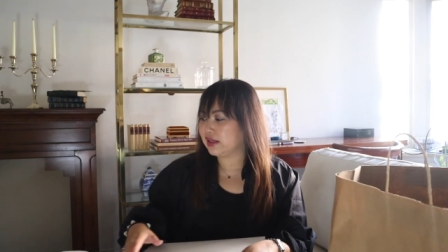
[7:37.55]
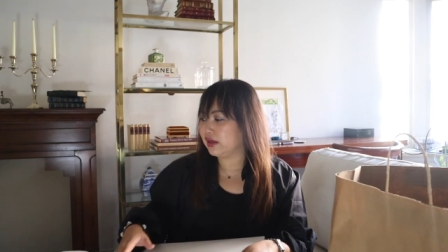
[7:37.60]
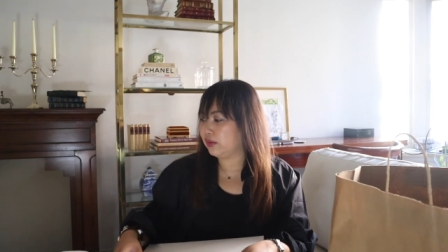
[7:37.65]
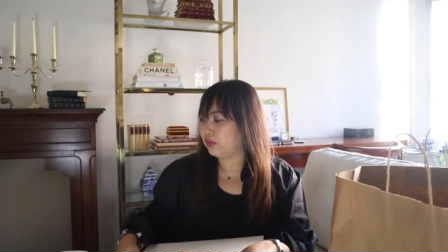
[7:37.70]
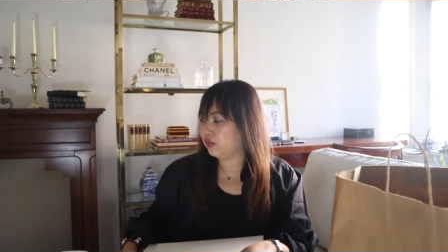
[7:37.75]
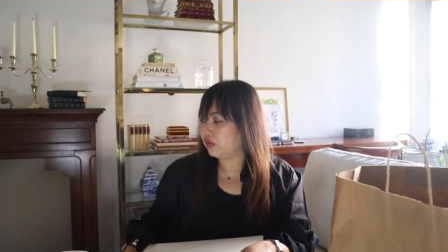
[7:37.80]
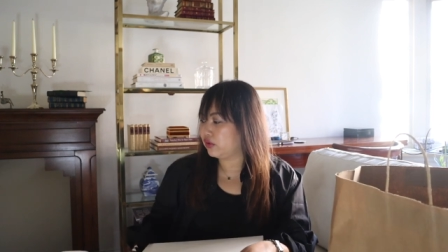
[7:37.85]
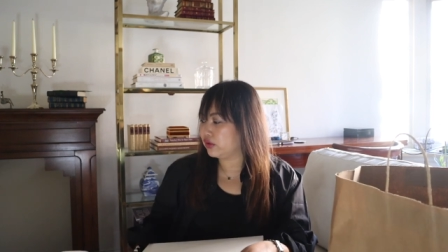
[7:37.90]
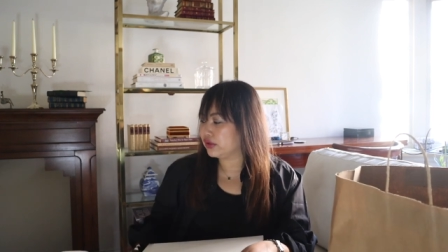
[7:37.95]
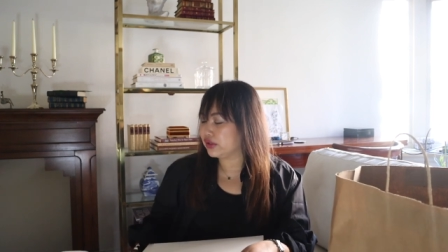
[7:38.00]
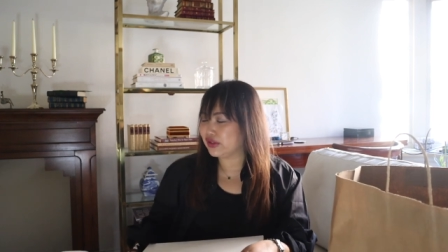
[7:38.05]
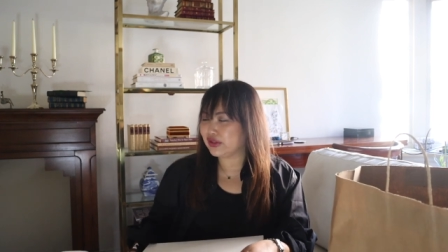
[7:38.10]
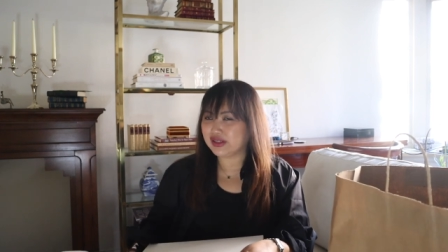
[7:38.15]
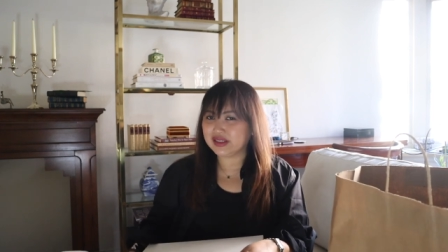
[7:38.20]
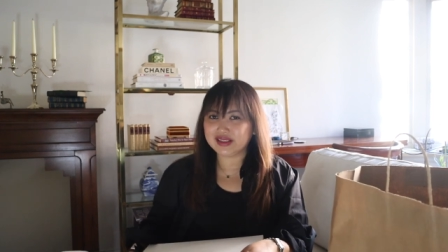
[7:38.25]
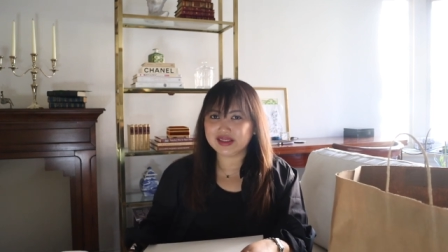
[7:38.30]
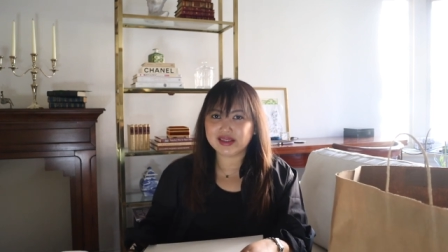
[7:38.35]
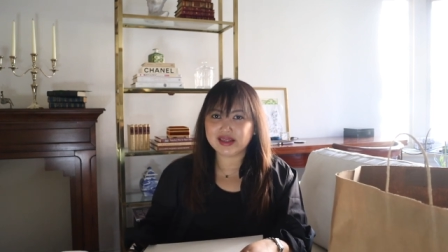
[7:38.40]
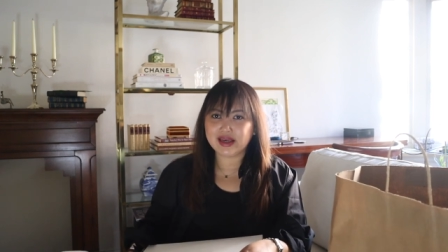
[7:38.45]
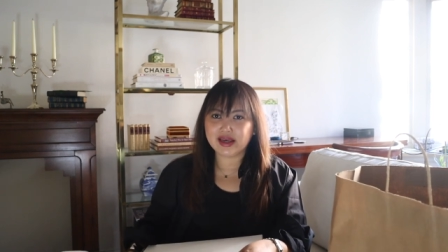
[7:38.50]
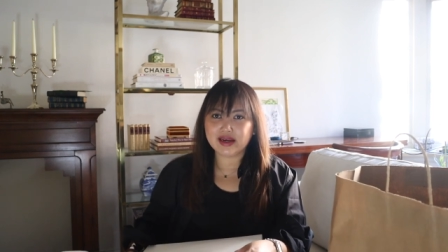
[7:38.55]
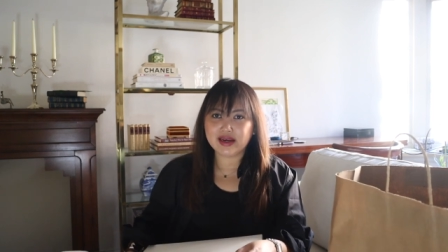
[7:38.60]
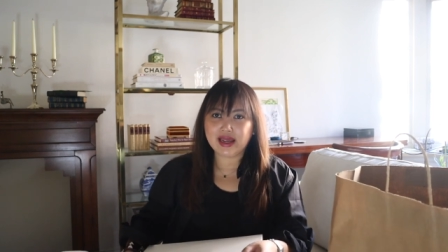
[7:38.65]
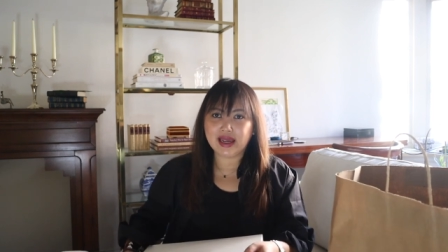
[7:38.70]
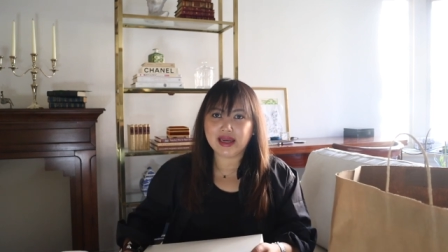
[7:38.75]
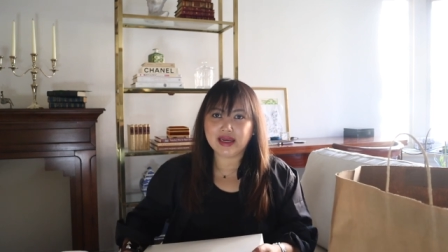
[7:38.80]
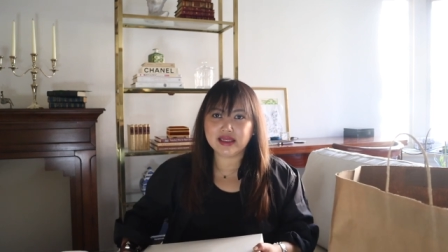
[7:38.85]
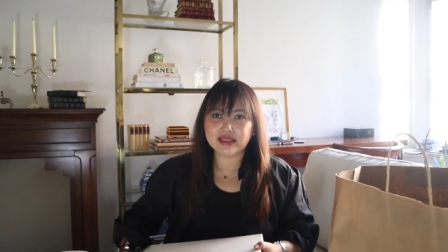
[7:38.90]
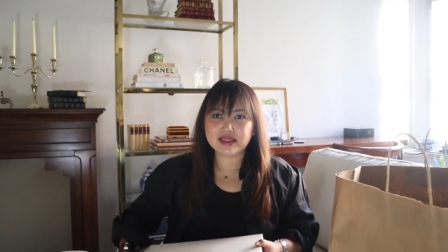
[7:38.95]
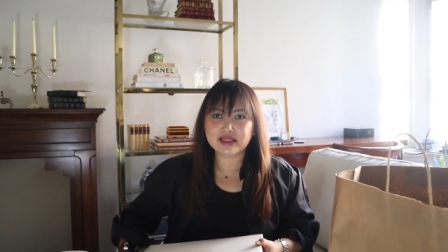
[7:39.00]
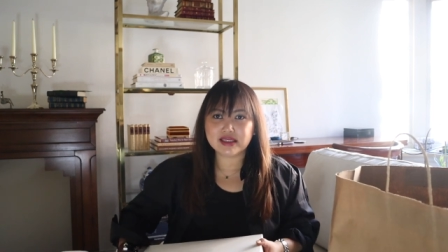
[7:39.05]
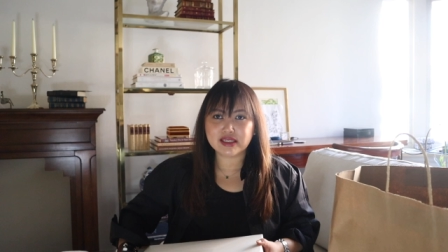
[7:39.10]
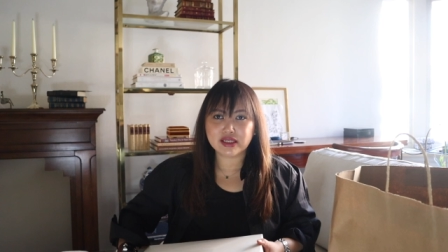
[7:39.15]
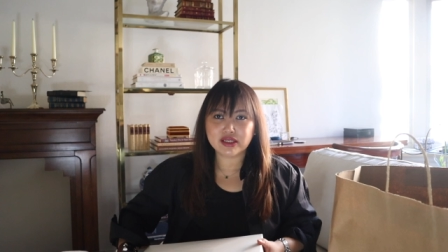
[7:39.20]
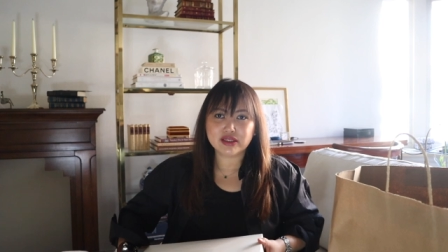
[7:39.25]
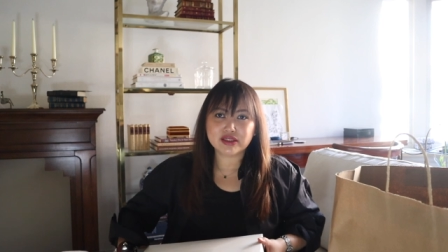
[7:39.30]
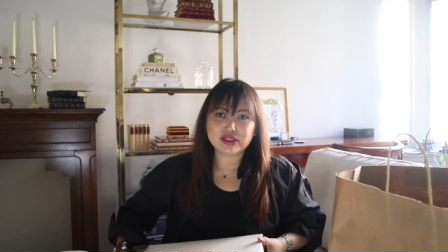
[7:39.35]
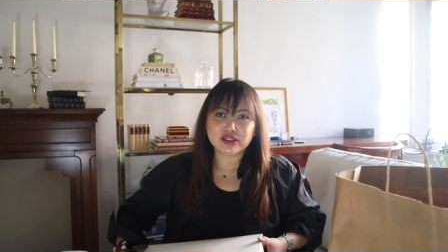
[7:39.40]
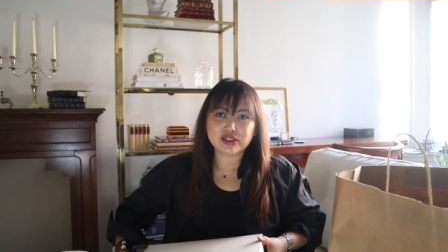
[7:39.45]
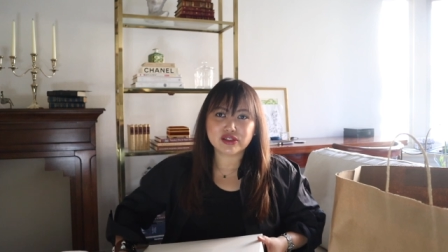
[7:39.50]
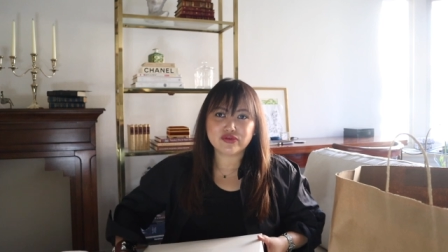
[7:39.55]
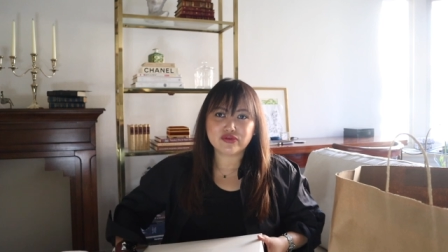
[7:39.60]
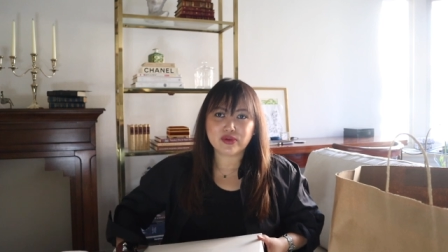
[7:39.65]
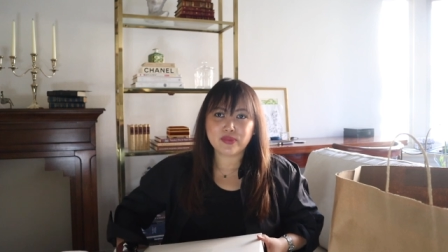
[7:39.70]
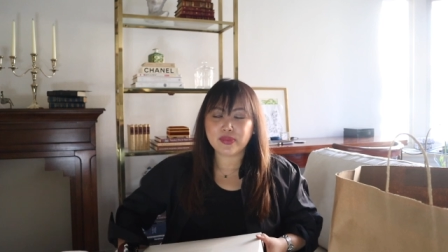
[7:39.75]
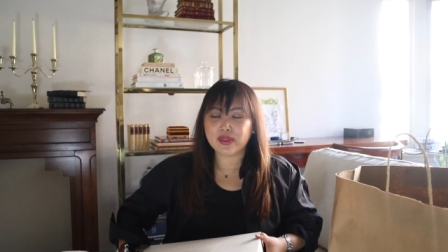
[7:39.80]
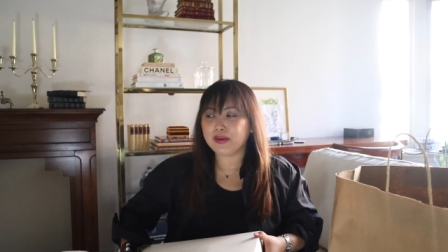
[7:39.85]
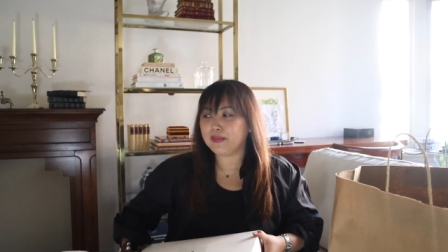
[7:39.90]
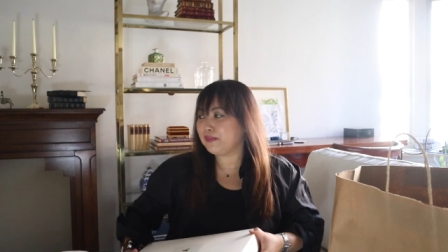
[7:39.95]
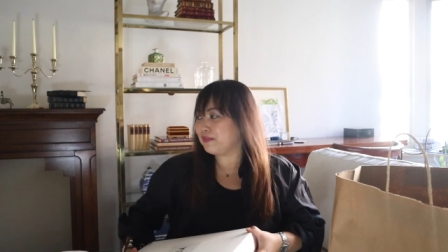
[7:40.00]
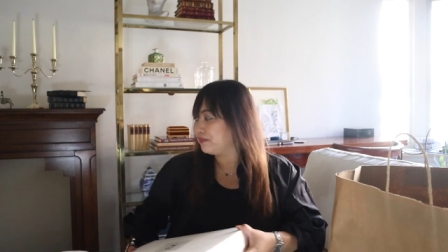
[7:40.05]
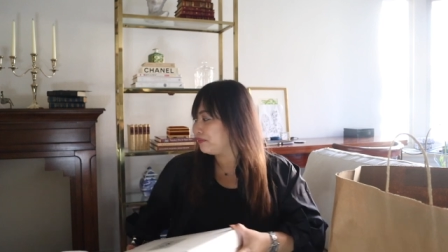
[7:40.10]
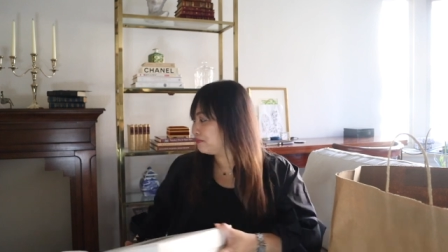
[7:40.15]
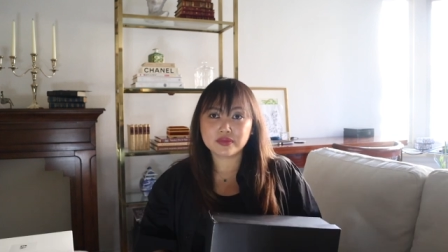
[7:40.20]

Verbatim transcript: anymore so I didn't get any sneakers from them.